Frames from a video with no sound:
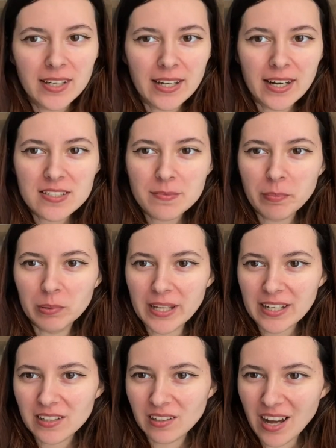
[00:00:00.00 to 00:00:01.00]
It has a
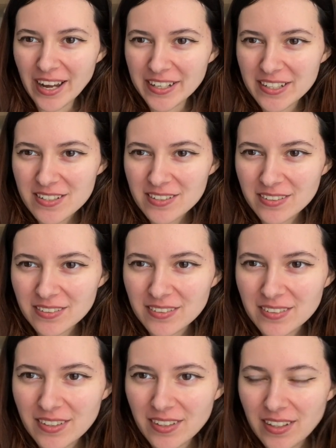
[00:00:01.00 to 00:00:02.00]
black line
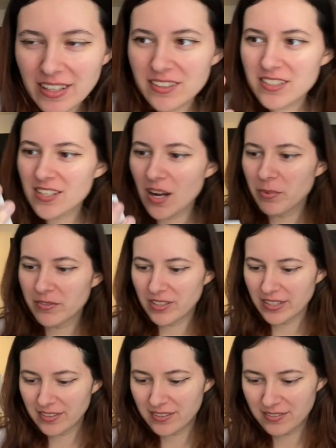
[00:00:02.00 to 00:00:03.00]
at the top of it.